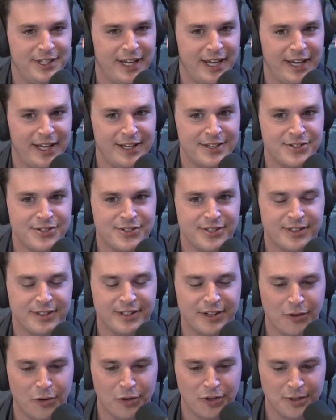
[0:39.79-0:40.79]
days,
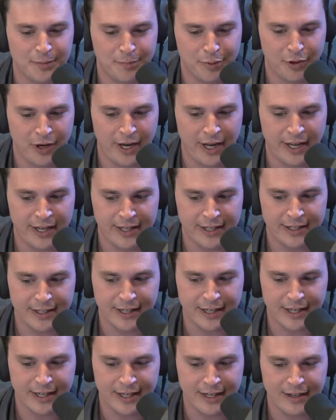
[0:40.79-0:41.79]
they're on a break.
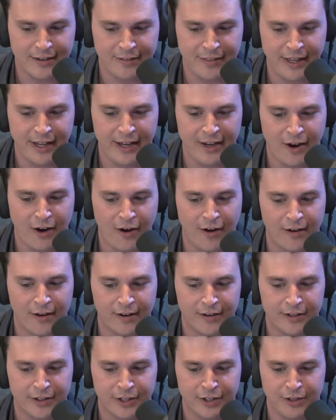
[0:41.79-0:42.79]
Uh, they
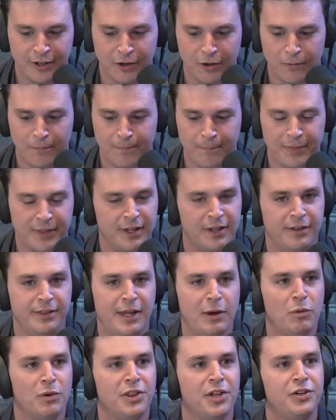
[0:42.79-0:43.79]
are, you know,
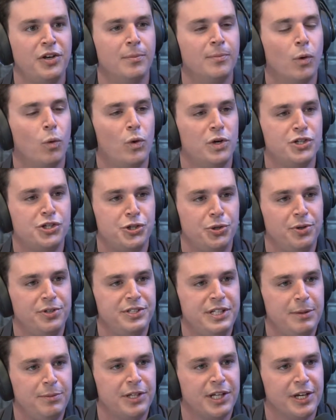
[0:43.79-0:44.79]
they were the number one shooting
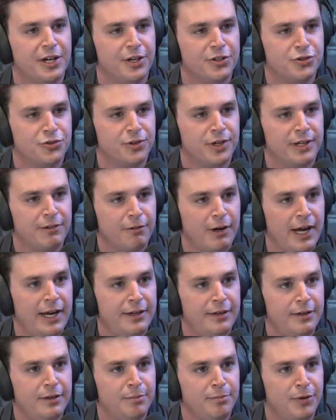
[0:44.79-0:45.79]
team in the country, right?
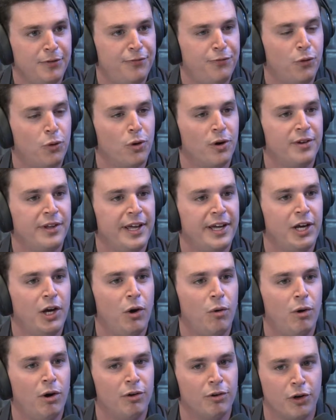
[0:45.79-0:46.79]
Yeah. Before they
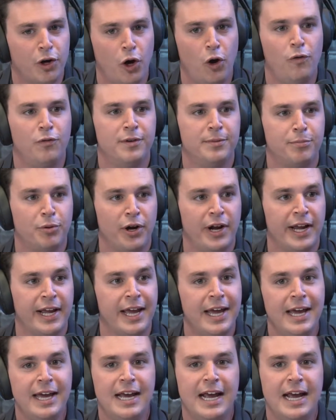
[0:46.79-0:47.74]
go on COVID break.